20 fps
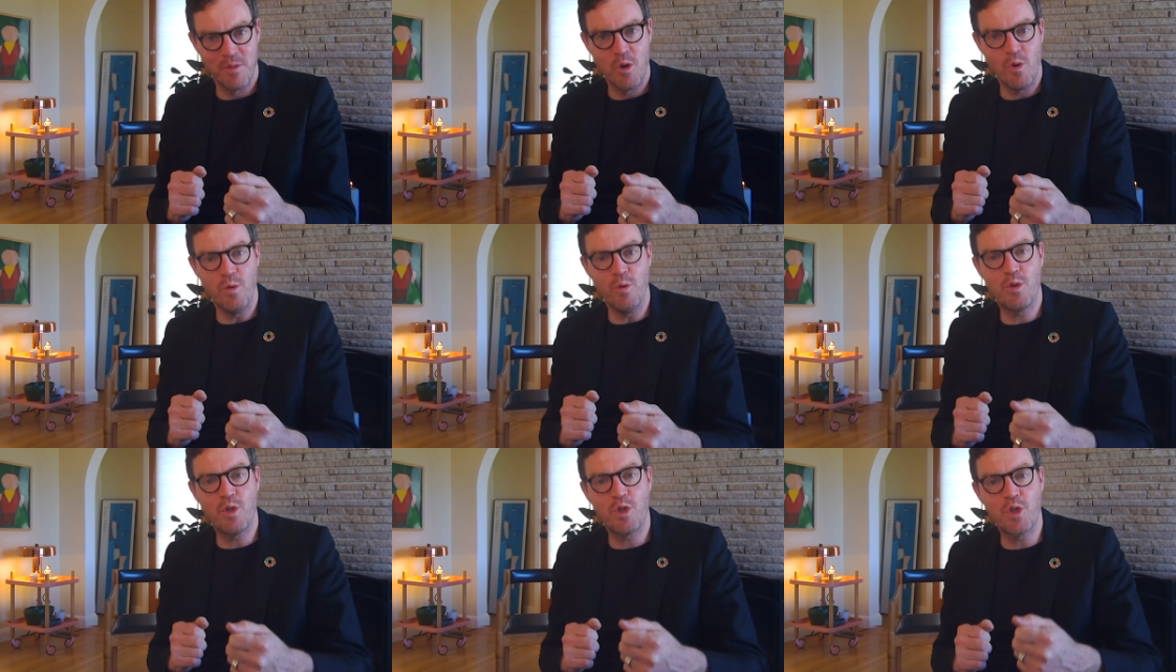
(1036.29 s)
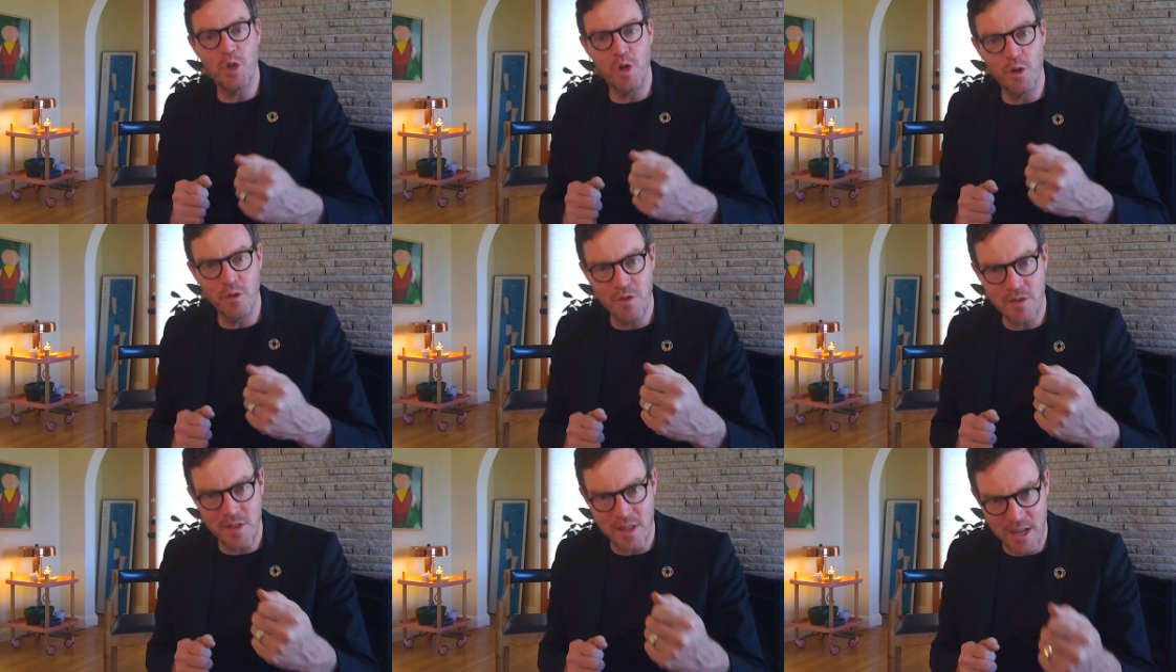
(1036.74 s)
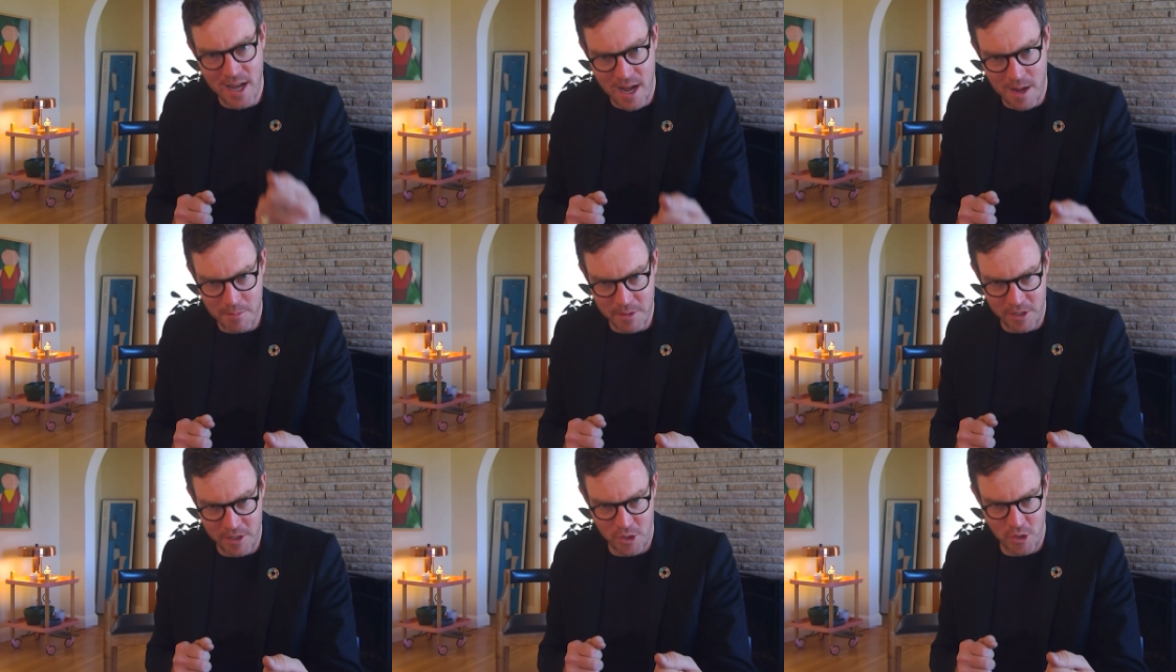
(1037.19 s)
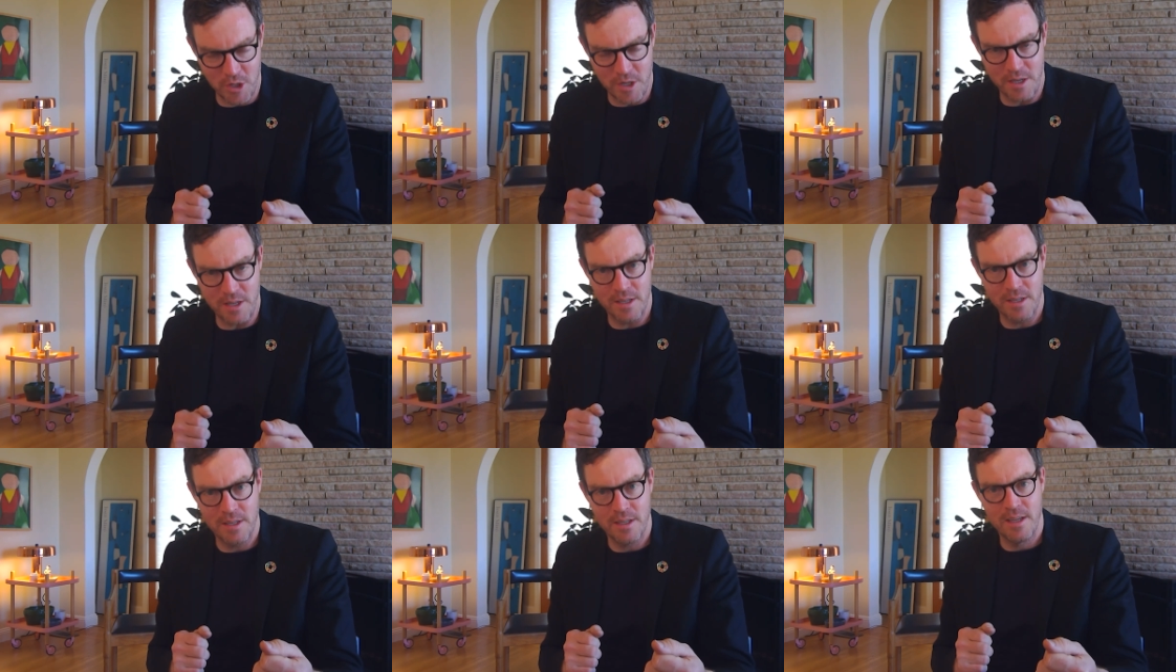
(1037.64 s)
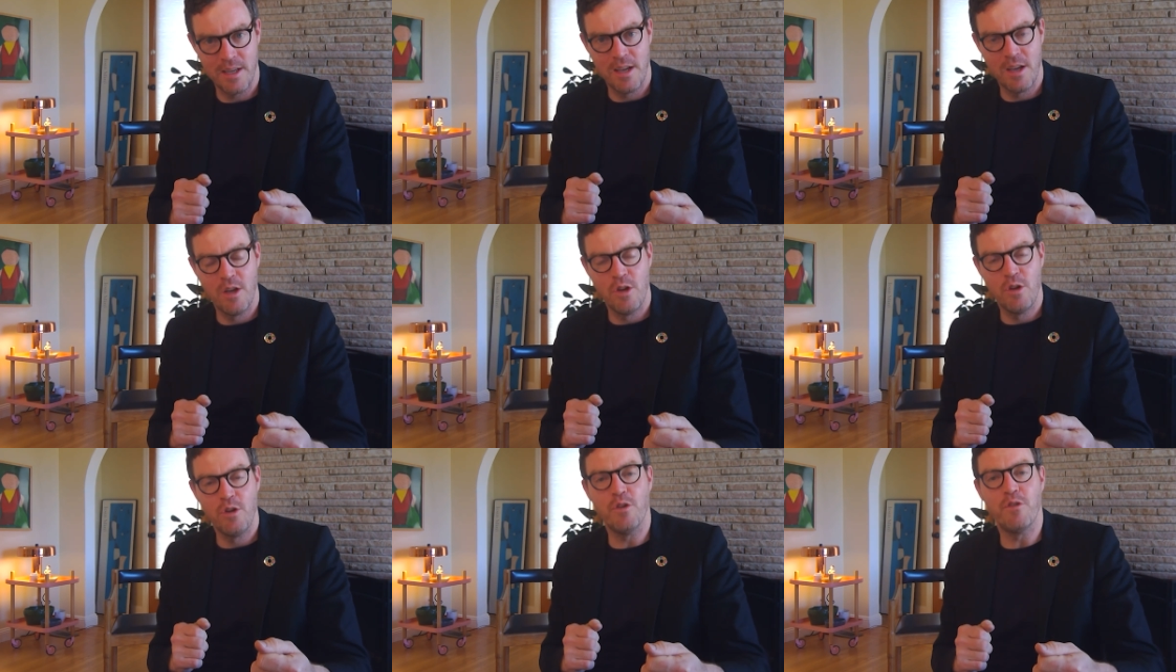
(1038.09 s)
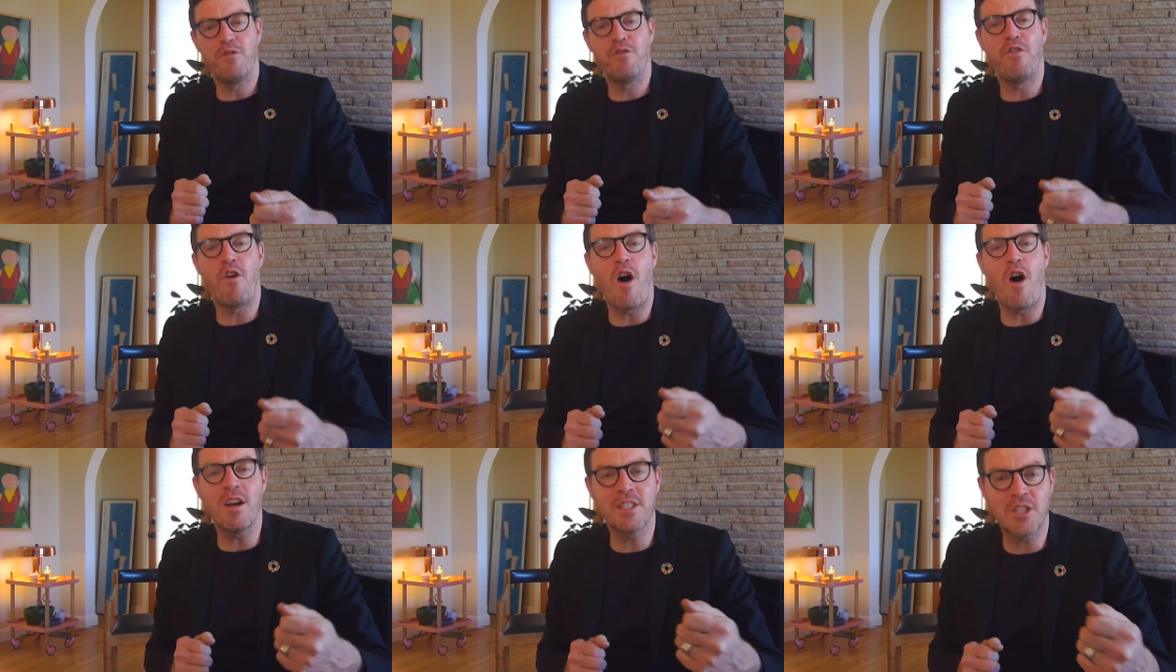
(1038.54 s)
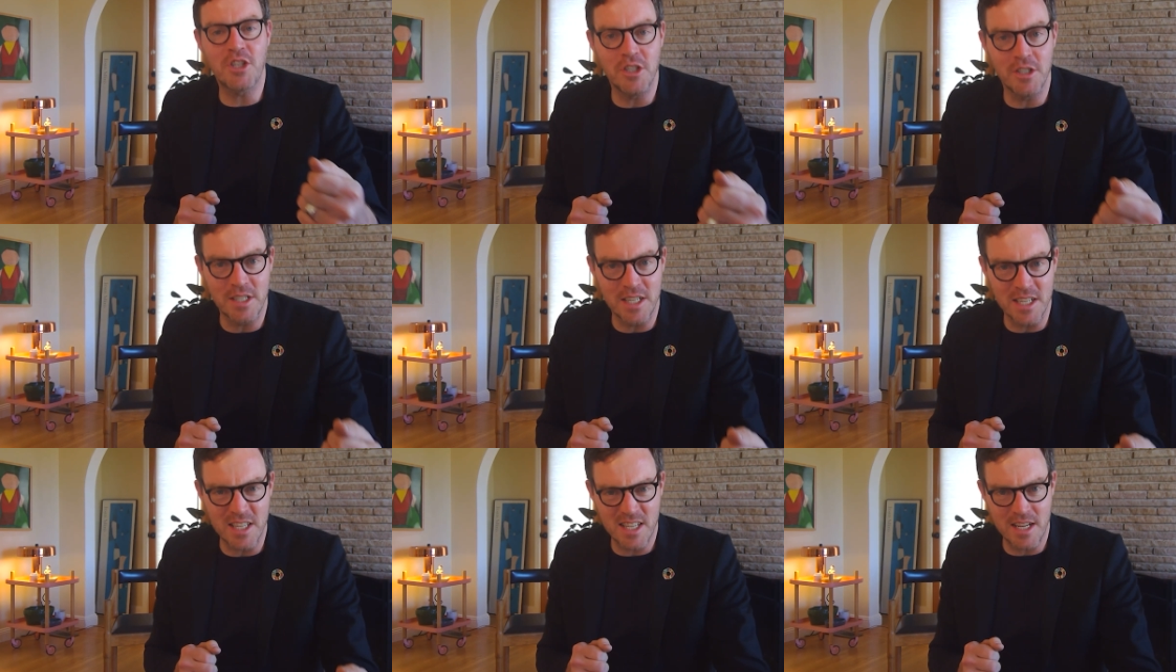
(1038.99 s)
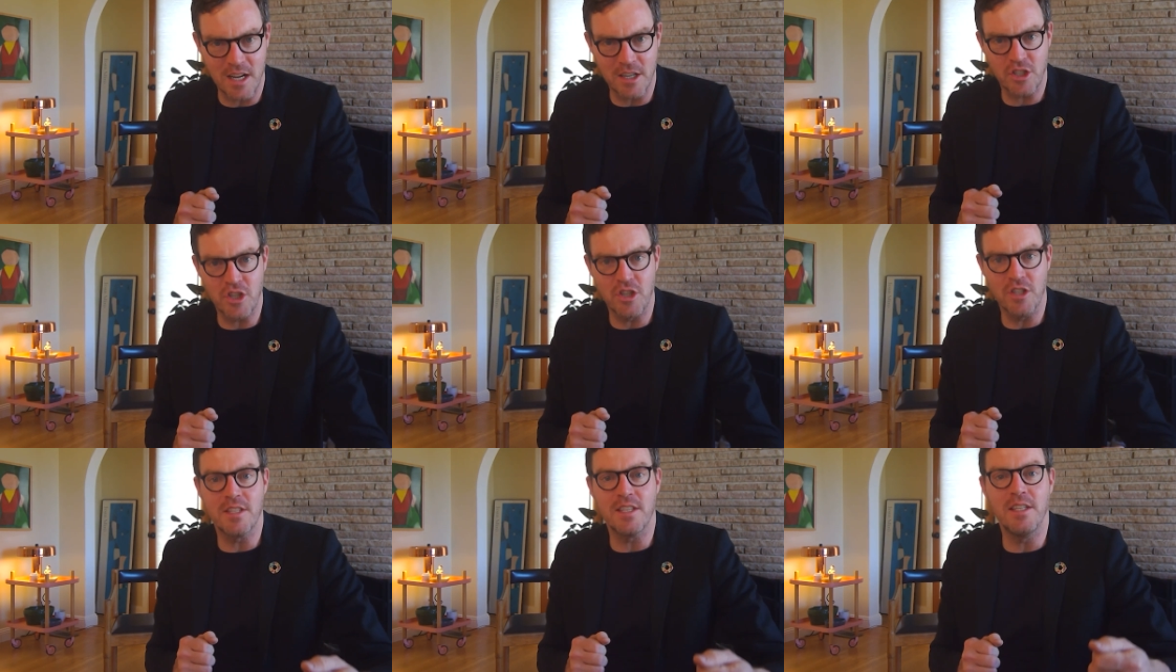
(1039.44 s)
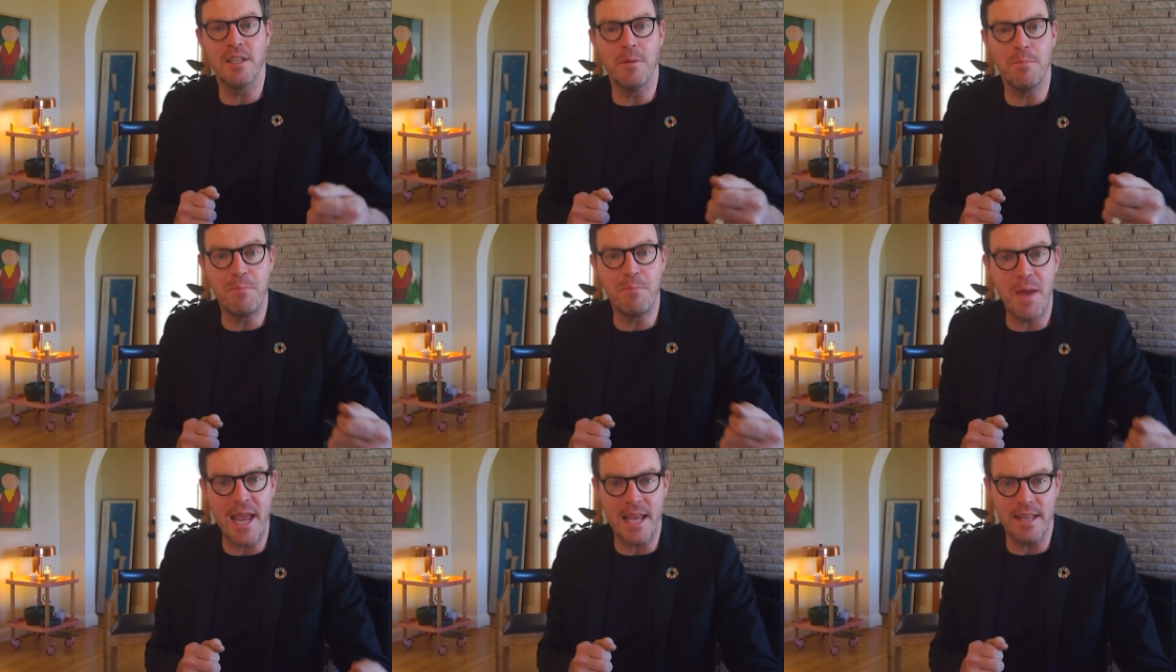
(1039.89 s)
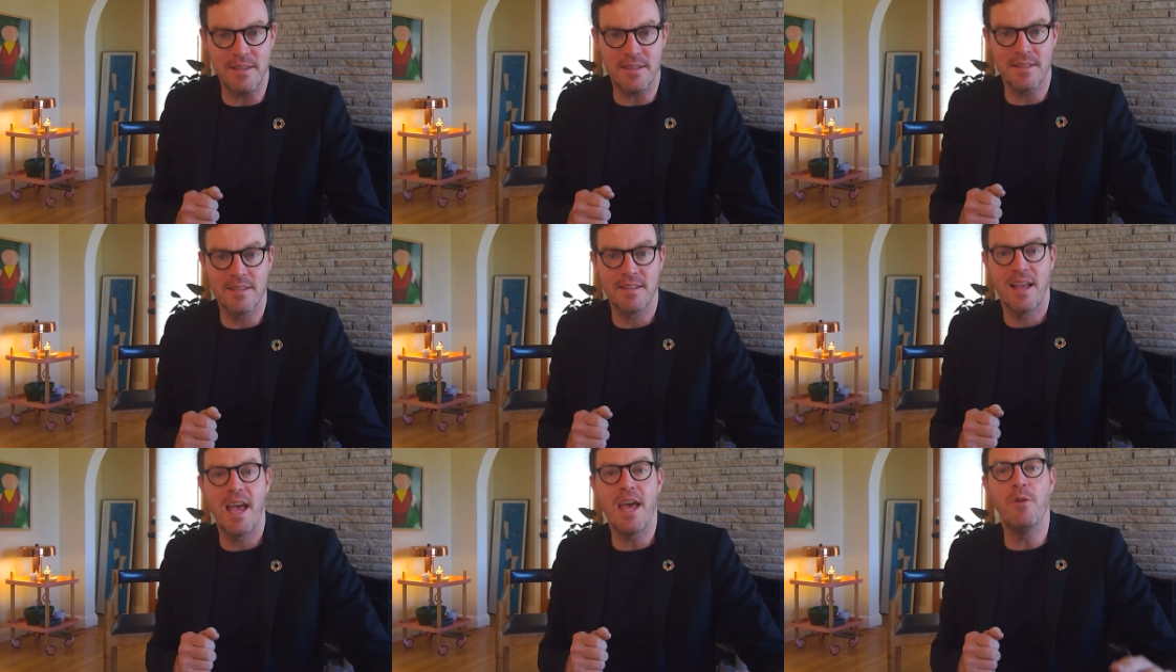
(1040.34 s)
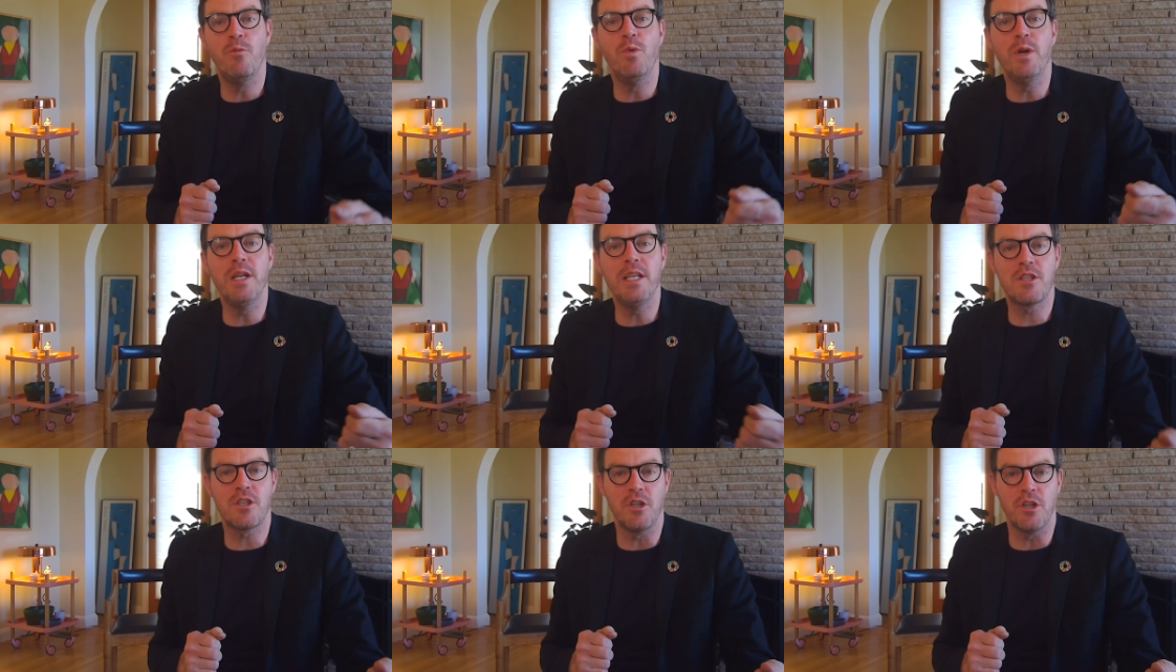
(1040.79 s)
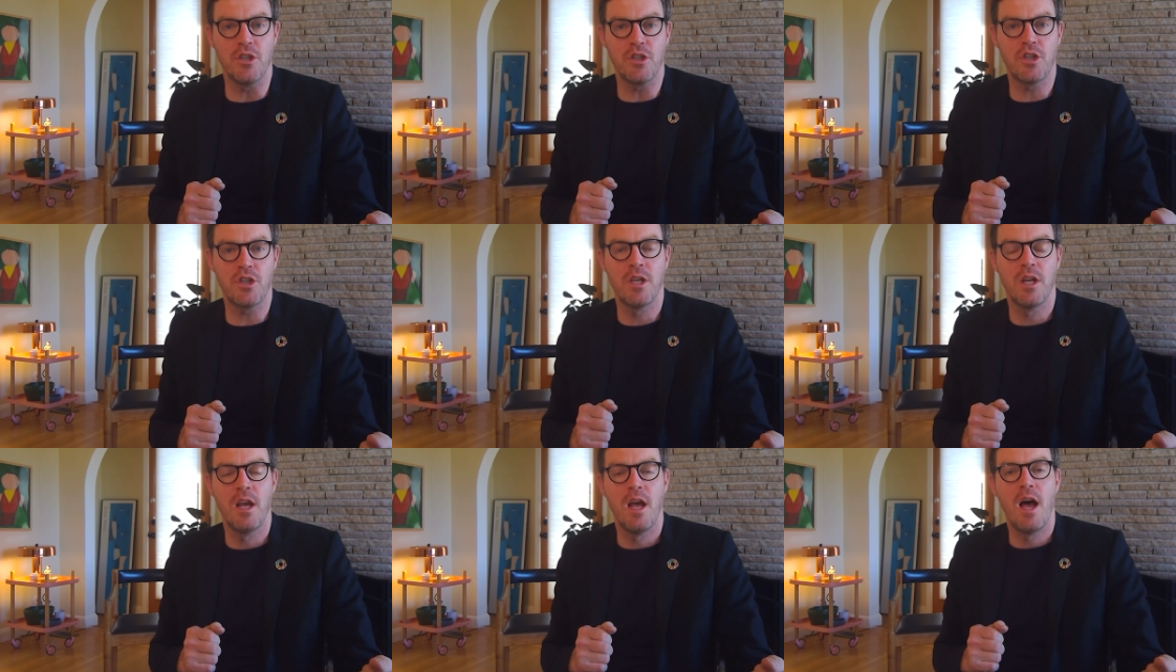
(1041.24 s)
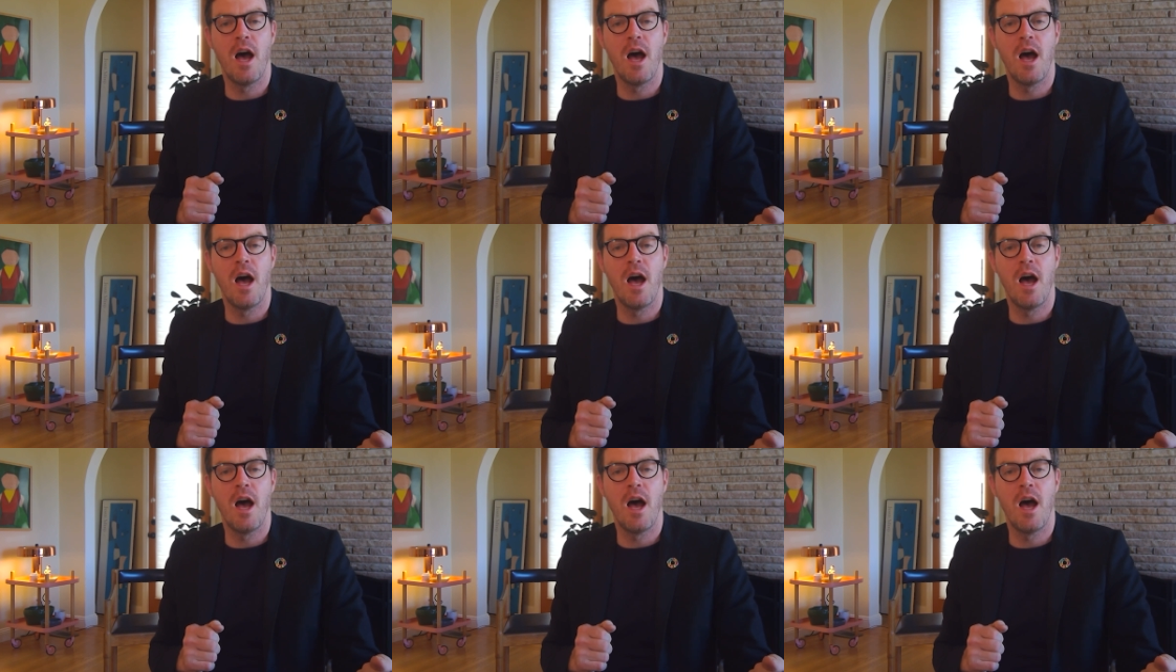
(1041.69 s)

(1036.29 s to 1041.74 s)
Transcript: who serves the common good to foster discussions and debates and research